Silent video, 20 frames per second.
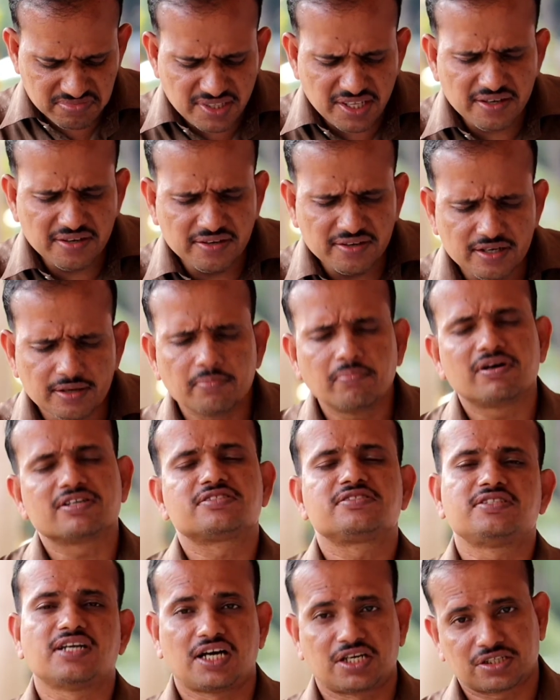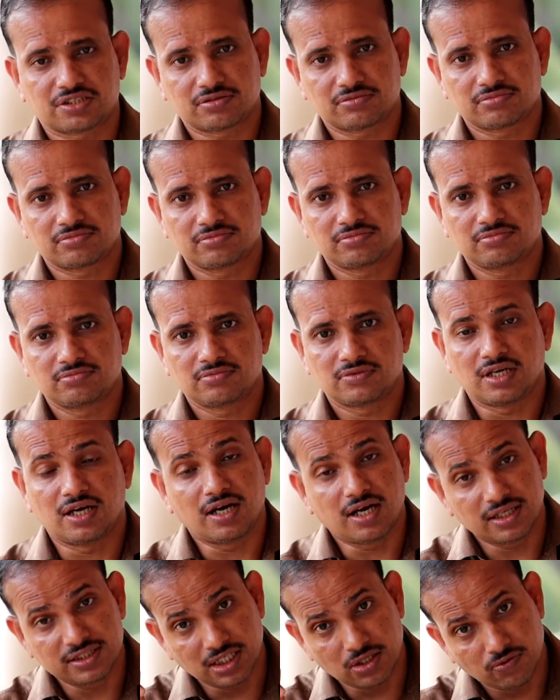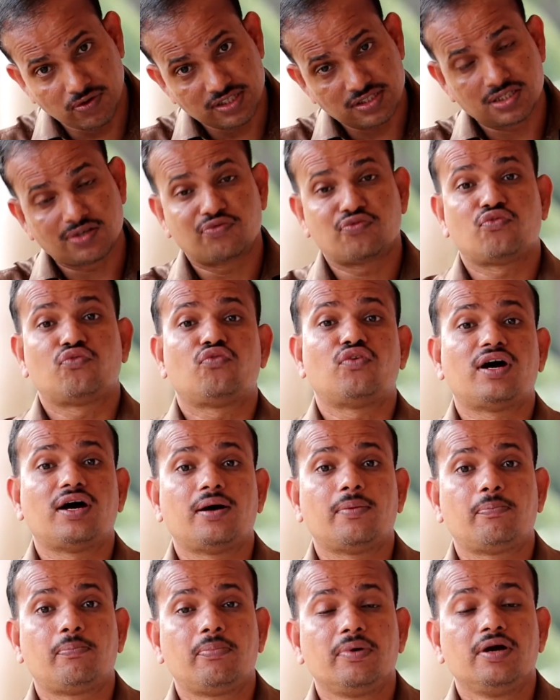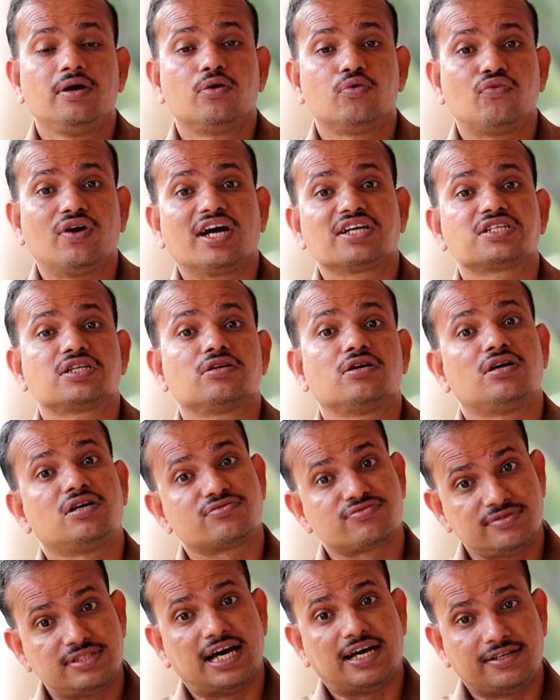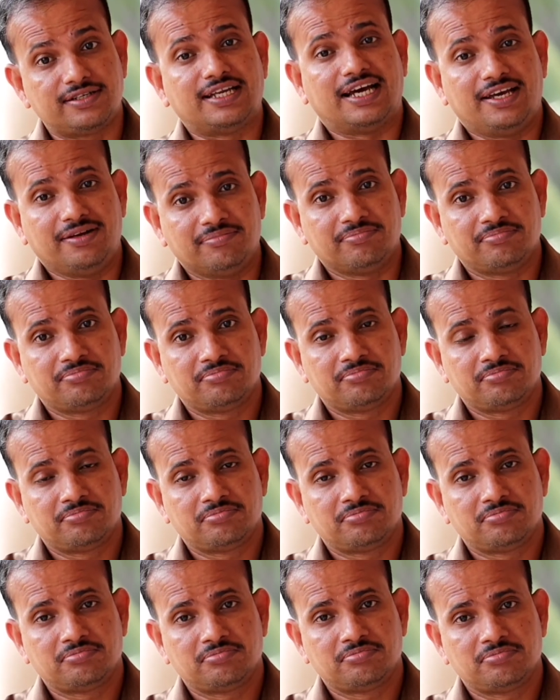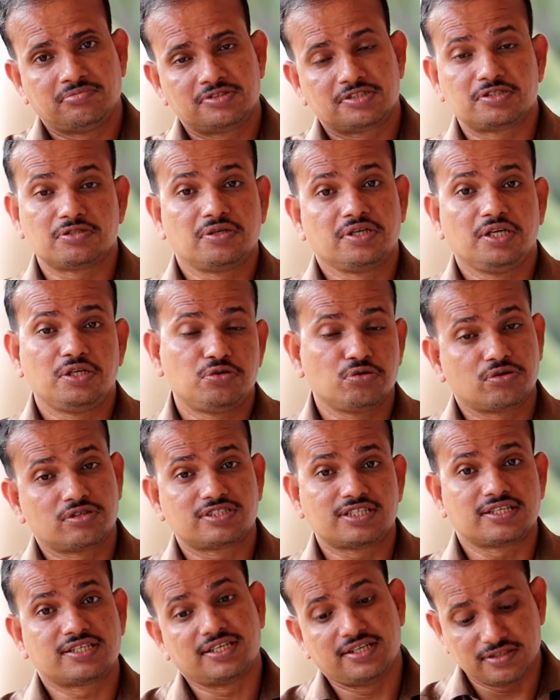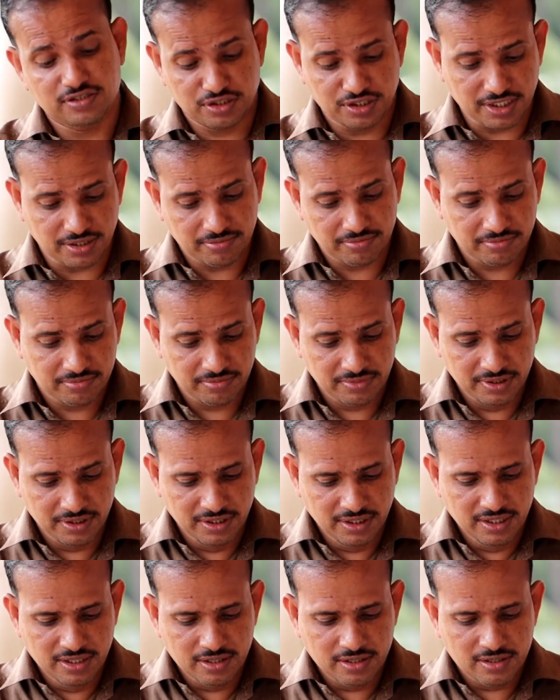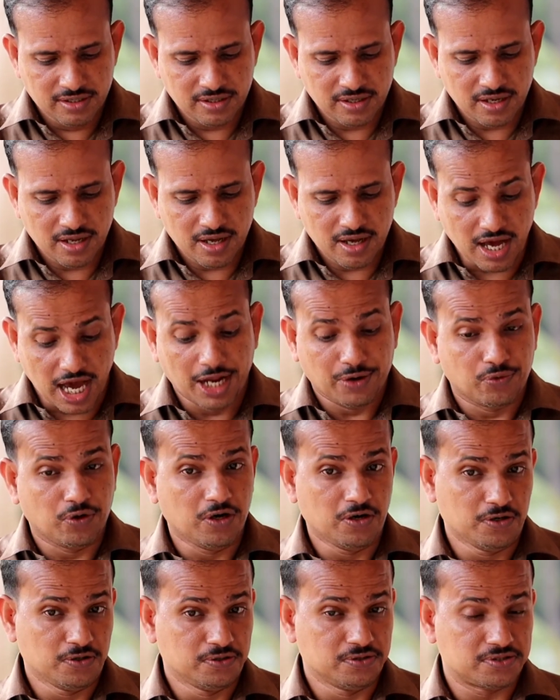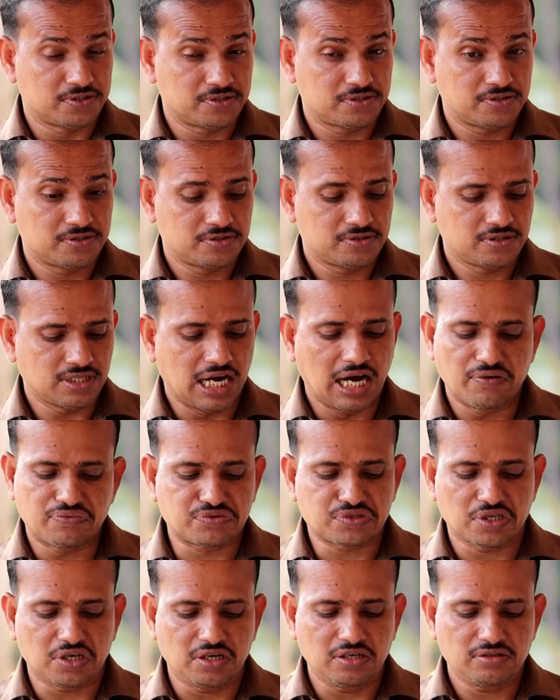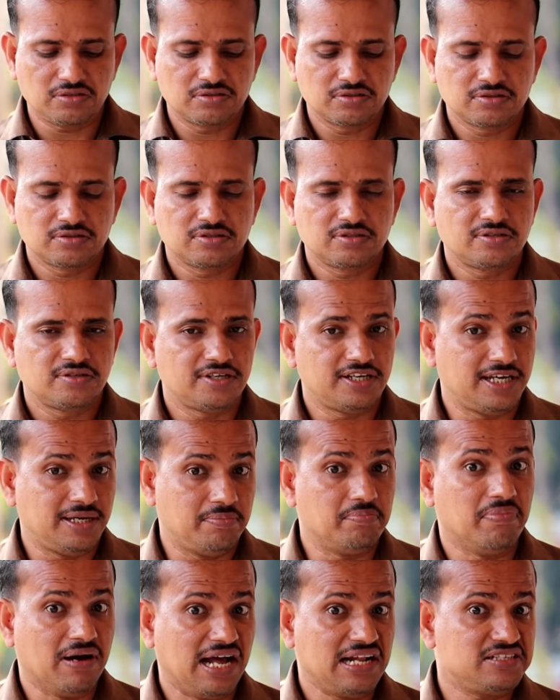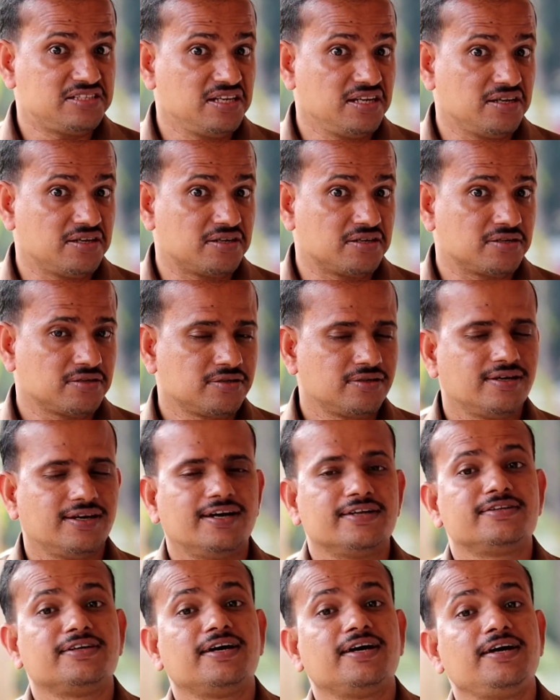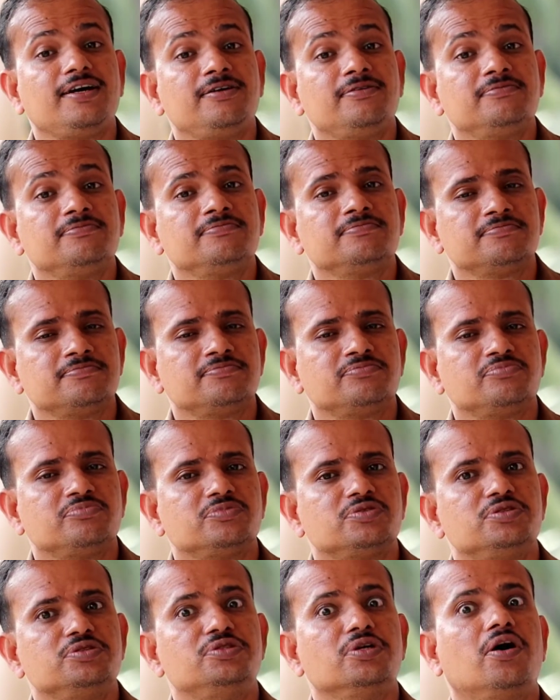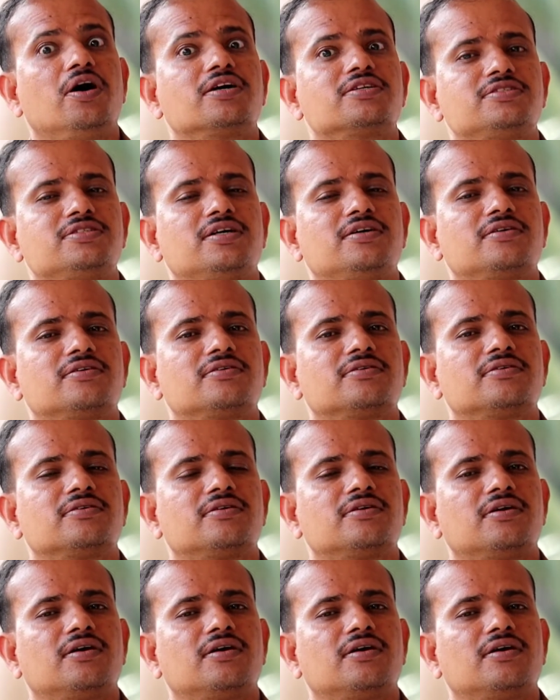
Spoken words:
thin mustache. That was the fashion of that time. So he took such a decision. I was, after all, a bachelor and a doctor.